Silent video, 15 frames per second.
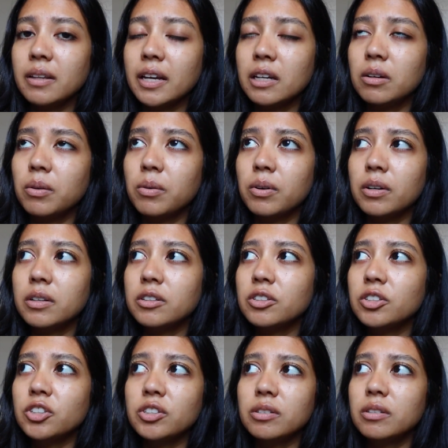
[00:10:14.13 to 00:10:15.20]
like an
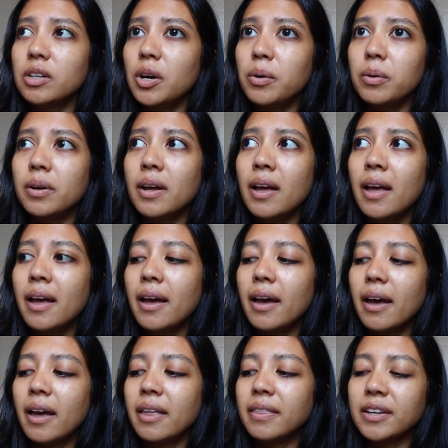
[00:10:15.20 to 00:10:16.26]
orange note,
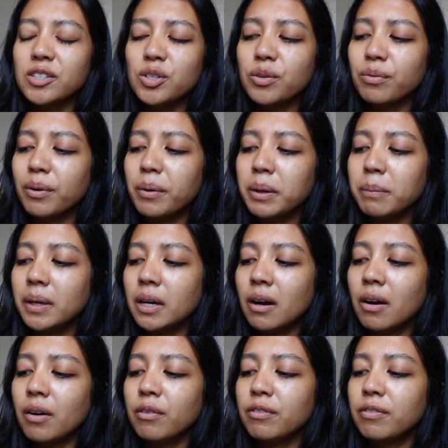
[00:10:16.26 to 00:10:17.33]
and that's throwing me
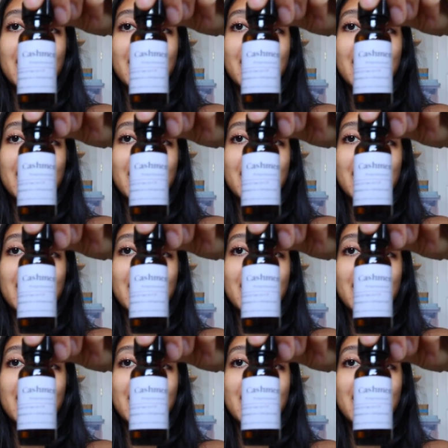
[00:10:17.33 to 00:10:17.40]
off.